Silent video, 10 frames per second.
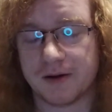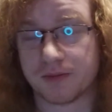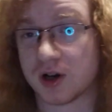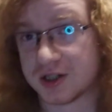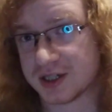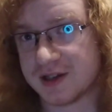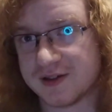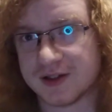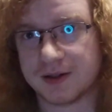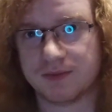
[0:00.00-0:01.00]
project
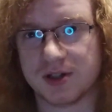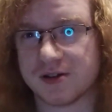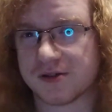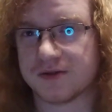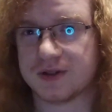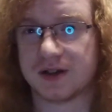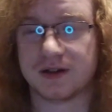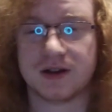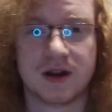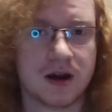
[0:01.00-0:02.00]
he's done, but he's also
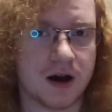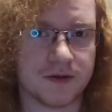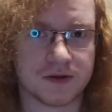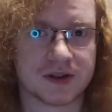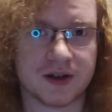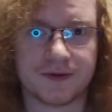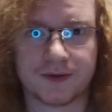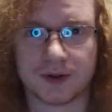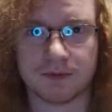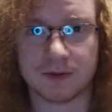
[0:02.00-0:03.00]
done other stuff
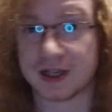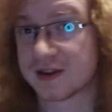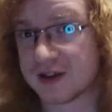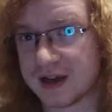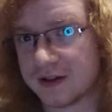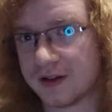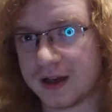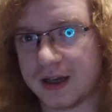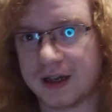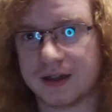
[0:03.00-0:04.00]
from like
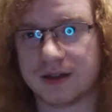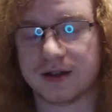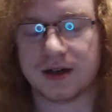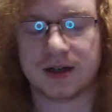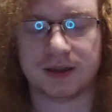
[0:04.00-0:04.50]
Sandland,